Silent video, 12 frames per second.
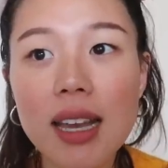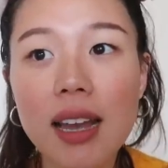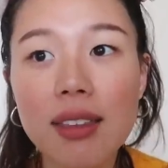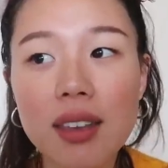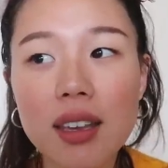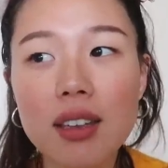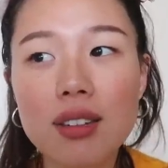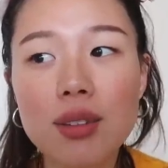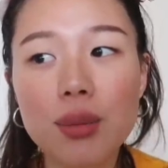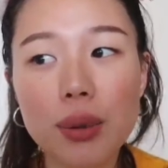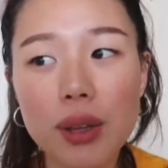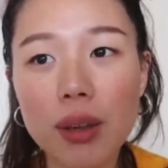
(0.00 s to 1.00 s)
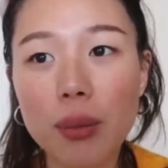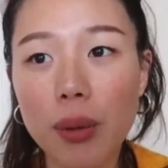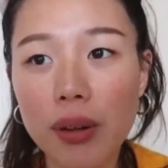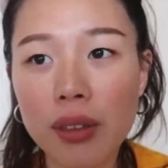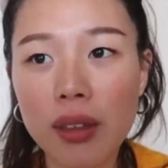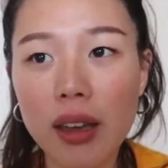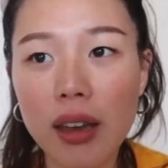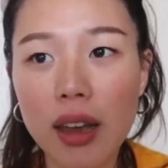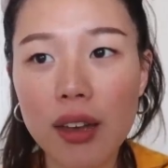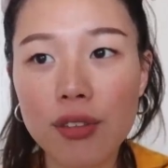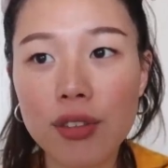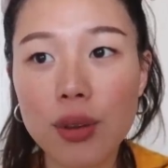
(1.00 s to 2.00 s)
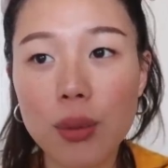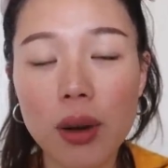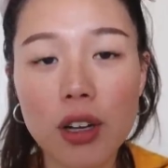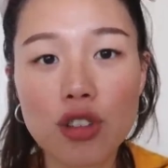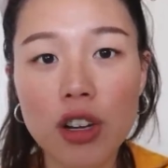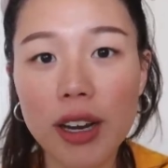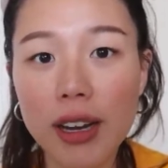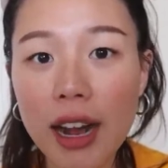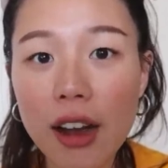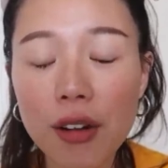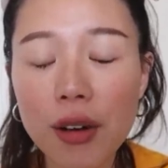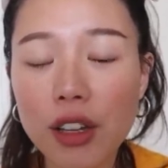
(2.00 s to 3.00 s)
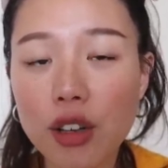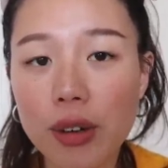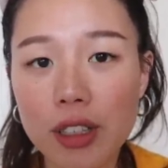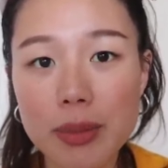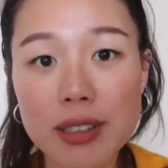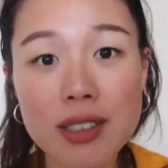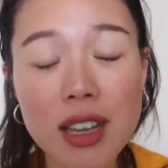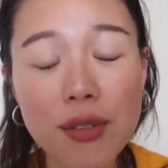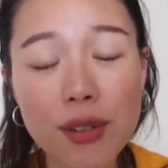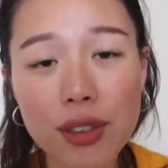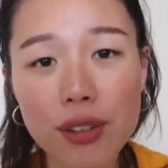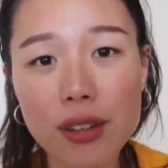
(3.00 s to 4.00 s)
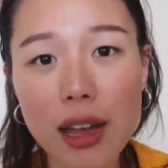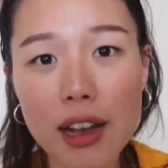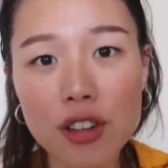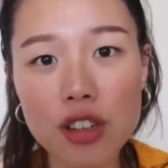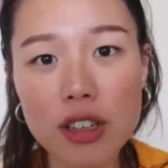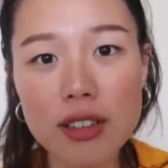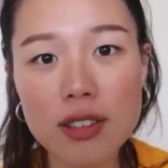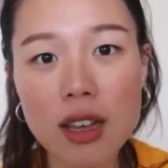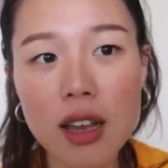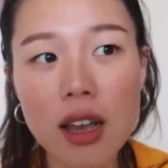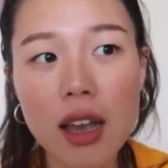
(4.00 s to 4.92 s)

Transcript: I think it's really worth it if you want to try it out and you want to be safe with your lashes